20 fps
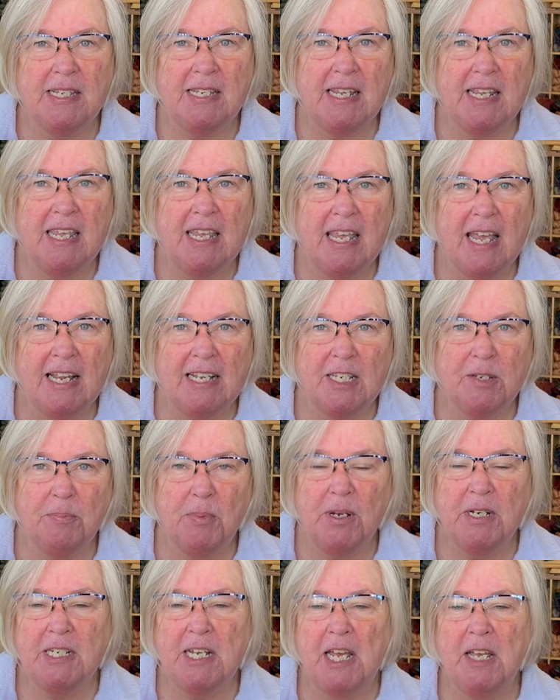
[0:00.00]
see at
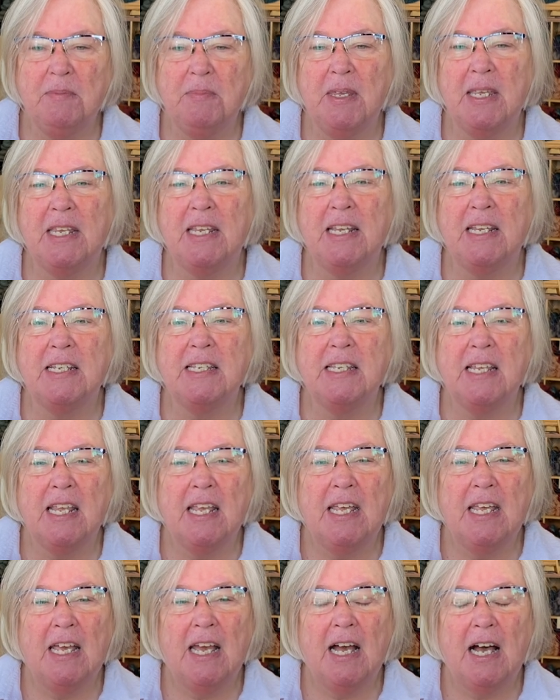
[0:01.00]
springtime is
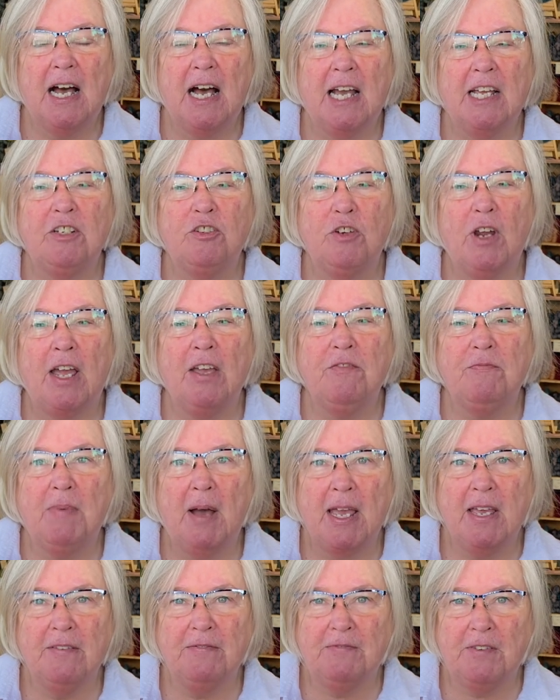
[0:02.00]
I drive
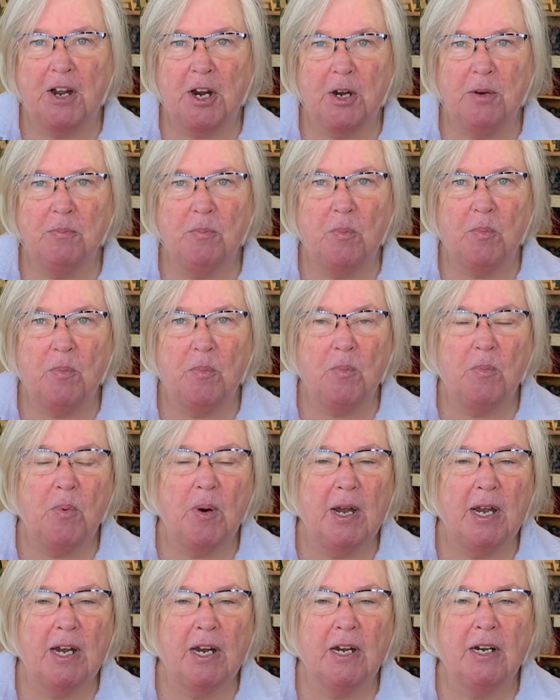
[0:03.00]
by a farm
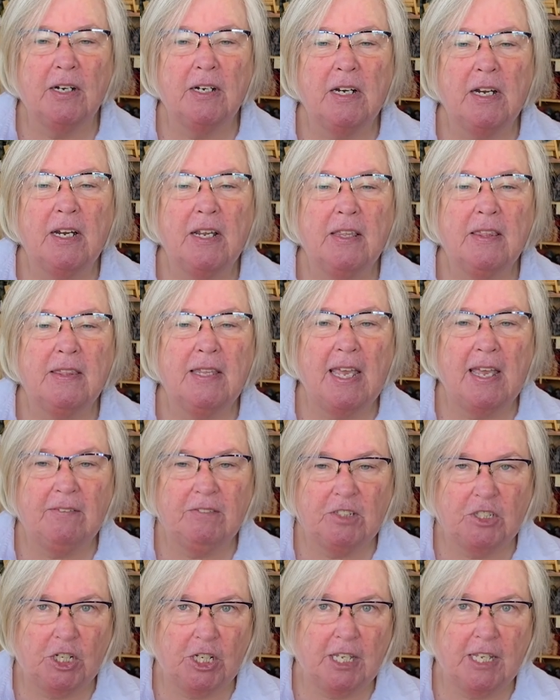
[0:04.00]
where they
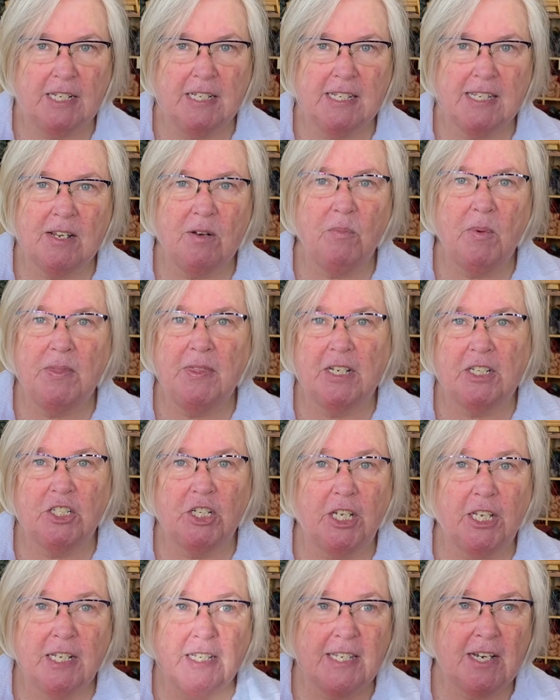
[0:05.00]
have chickens, and when the
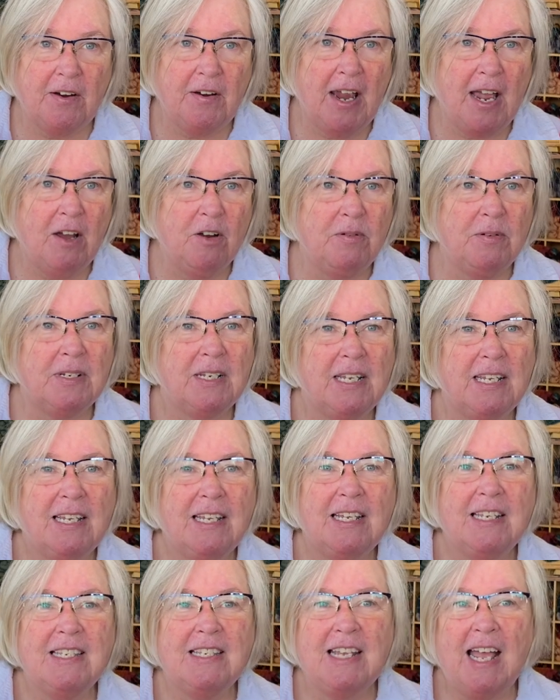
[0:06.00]
chickens are
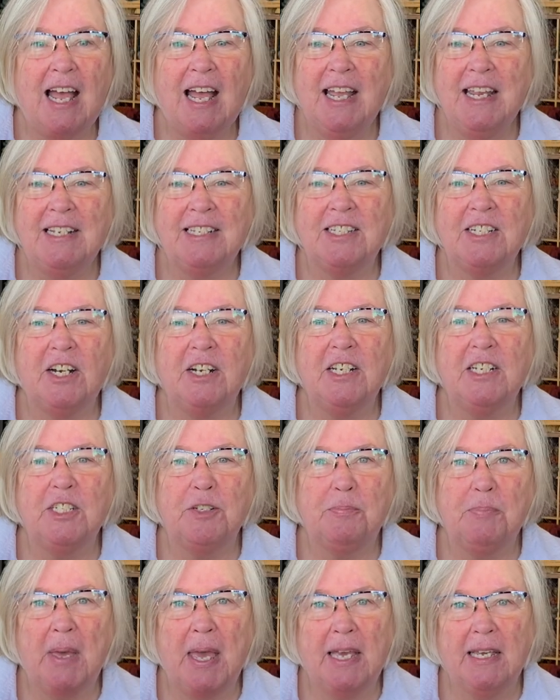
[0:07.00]
outside starting
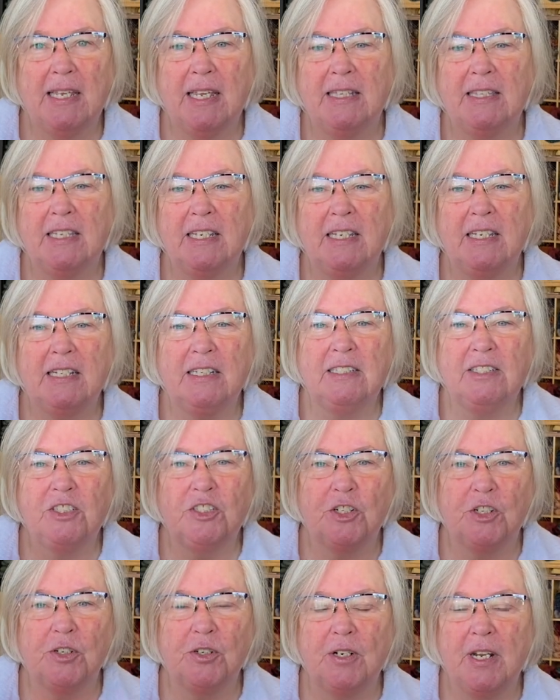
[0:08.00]
to peck at the
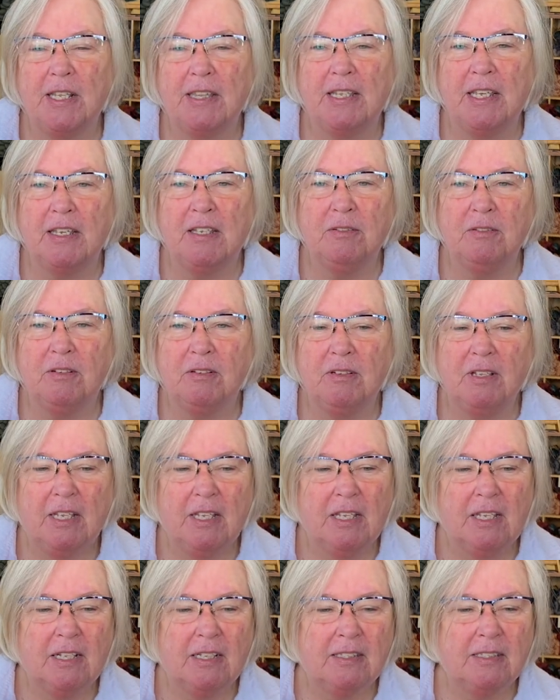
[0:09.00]
dirt and the
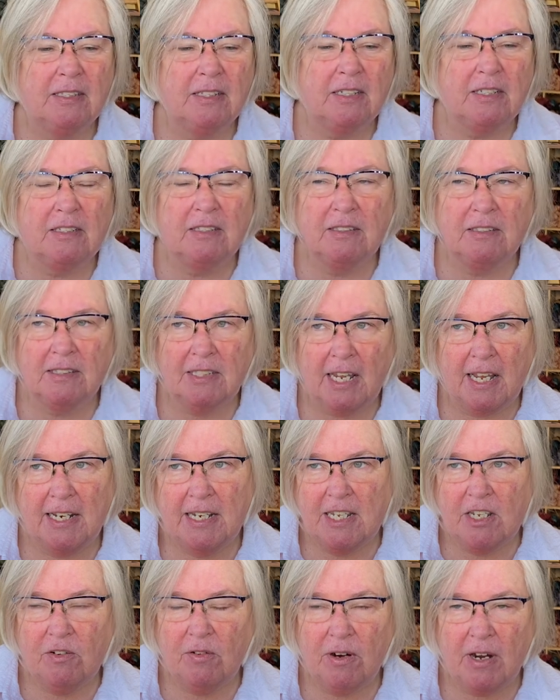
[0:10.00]
little
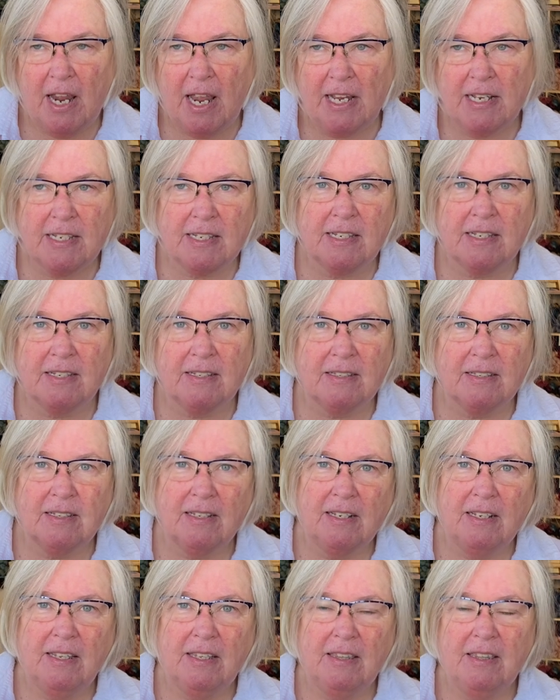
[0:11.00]
tiny grass
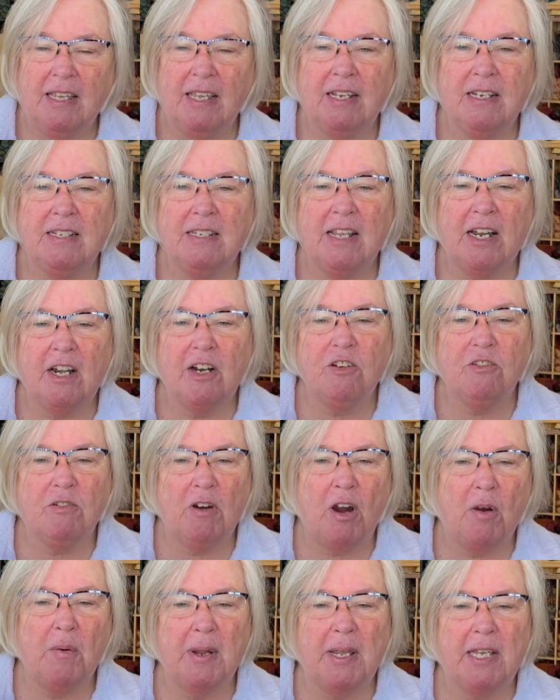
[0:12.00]
things that are
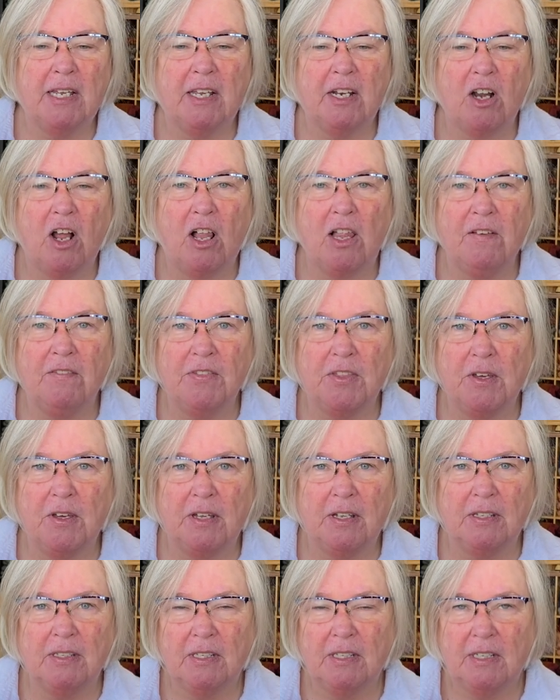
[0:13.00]
growing and all of
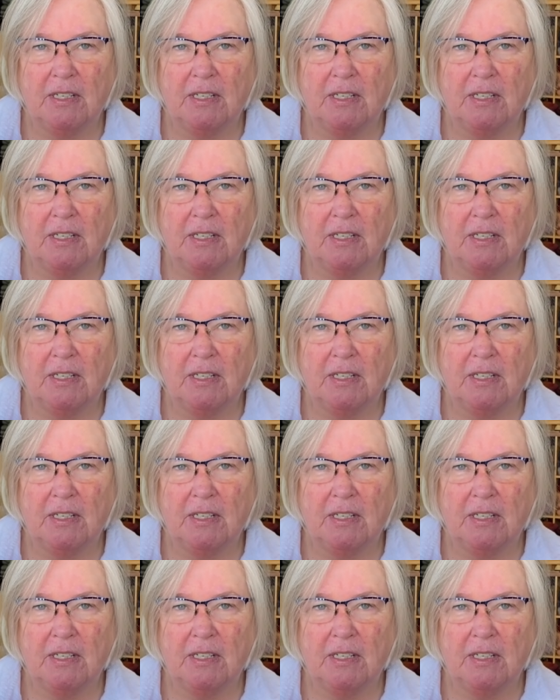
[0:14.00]
the